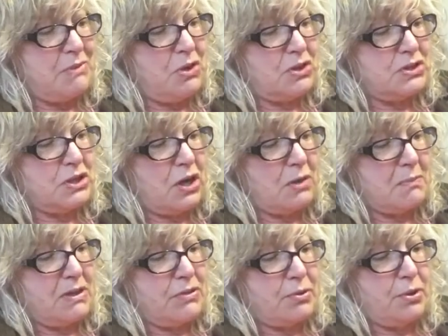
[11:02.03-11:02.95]
you could talk
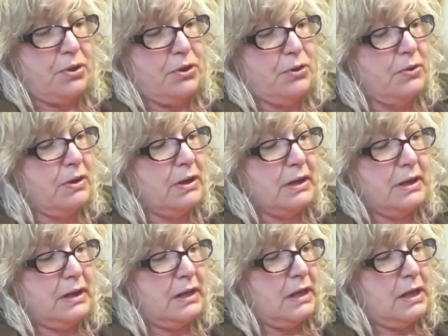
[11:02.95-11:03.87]
me through?
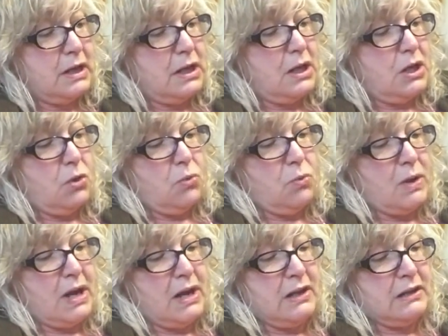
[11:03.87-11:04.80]

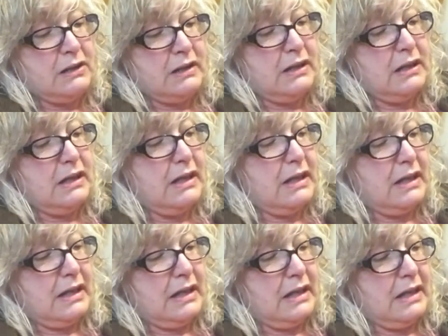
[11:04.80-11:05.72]
Well,
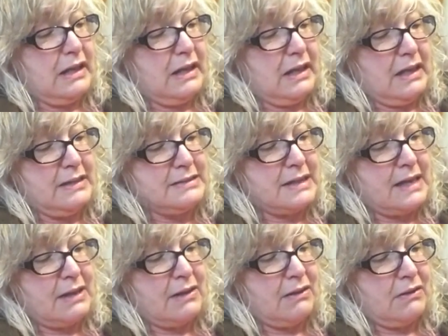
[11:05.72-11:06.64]
he's like,